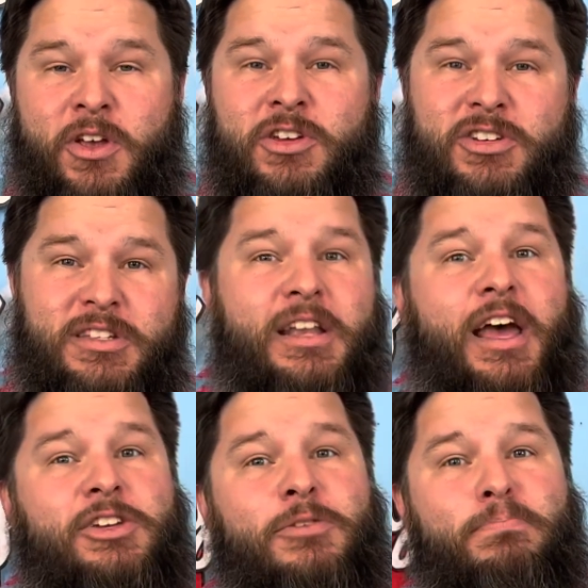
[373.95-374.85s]
She said
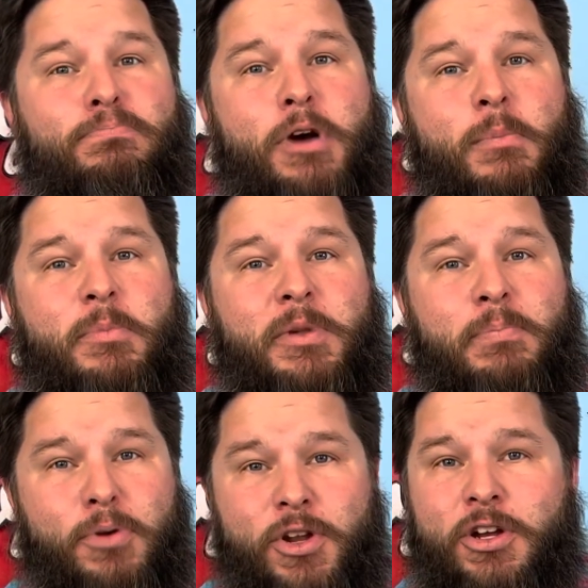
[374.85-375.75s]
I should probably
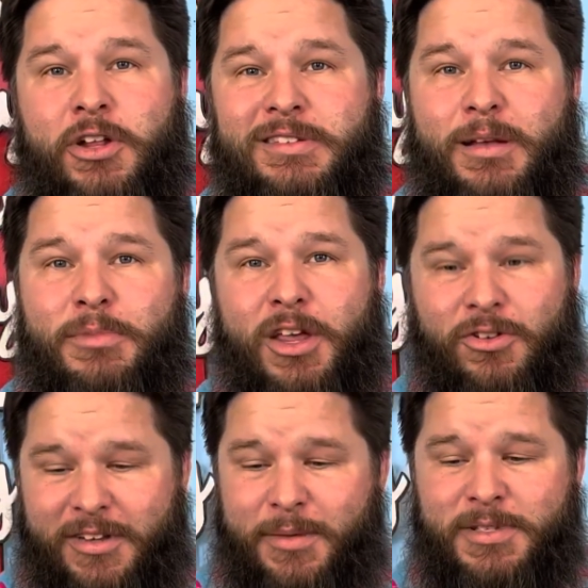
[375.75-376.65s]
put it on something or
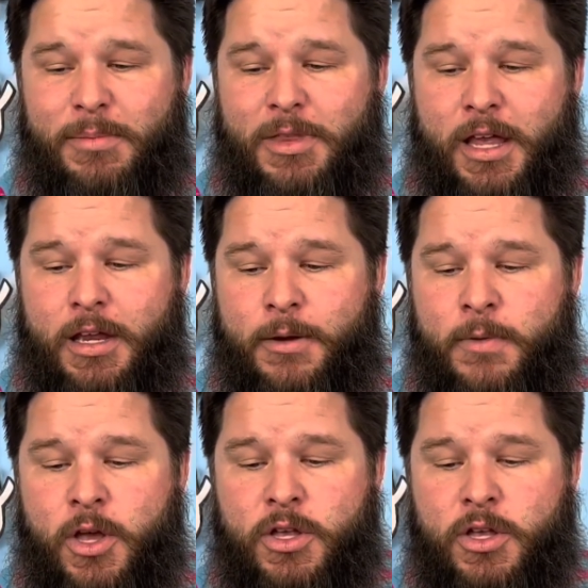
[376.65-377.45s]
dip something in it.